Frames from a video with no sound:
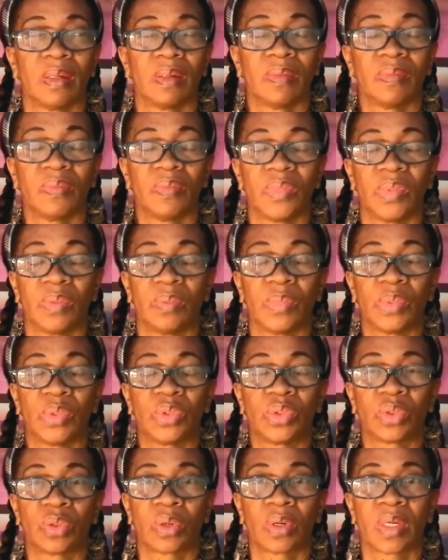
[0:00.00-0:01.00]

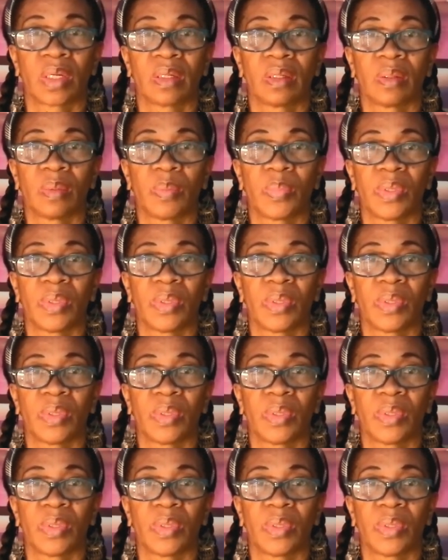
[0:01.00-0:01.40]
majority of